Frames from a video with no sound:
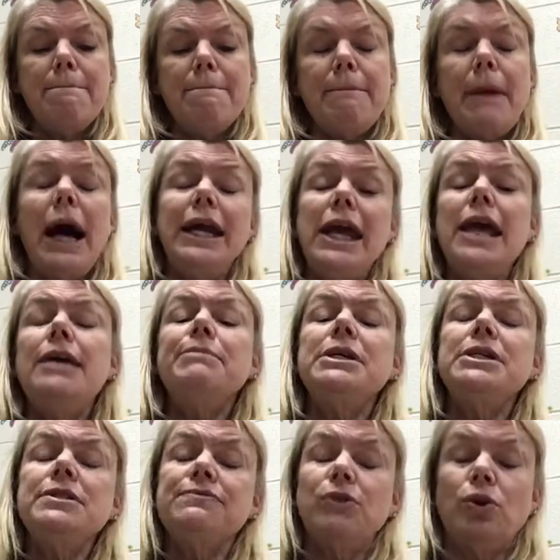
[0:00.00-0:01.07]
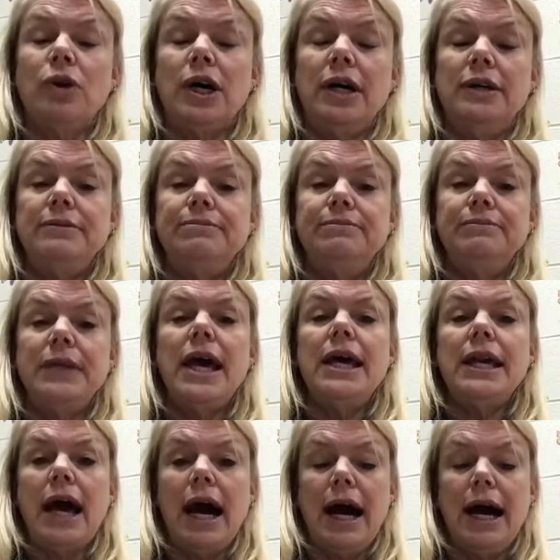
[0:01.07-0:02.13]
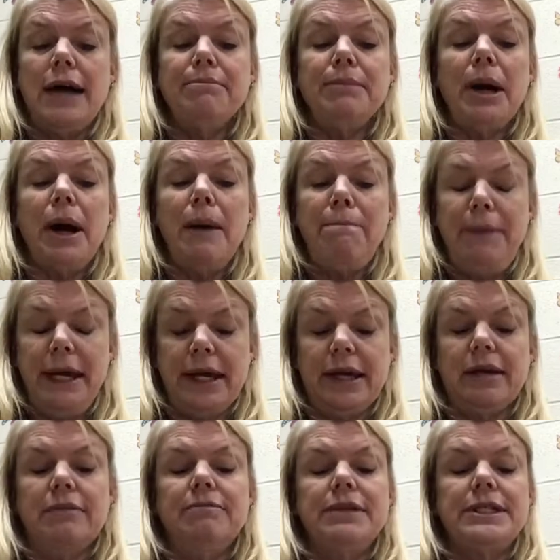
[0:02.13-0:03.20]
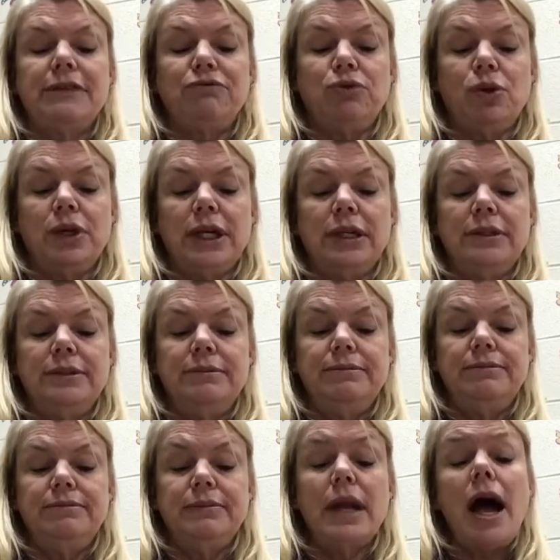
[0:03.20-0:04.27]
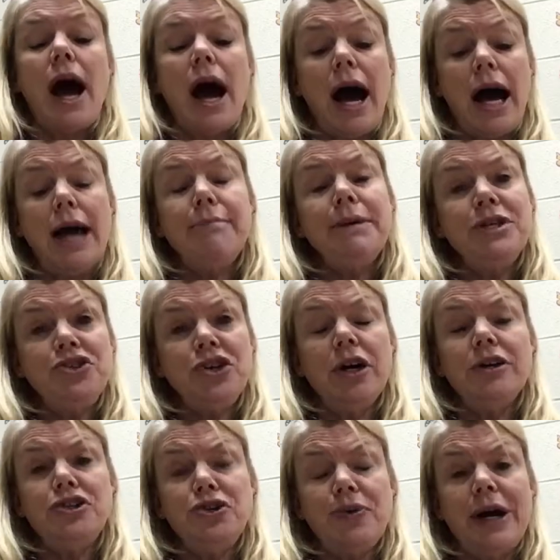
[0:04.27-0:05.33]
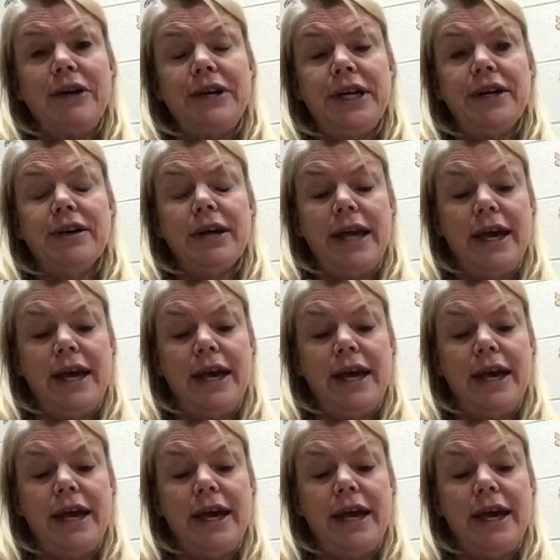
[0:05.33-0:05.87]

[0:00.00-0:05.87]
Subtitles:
My name is Flora, and I'm a pig, said Flora. I'm in charge around here,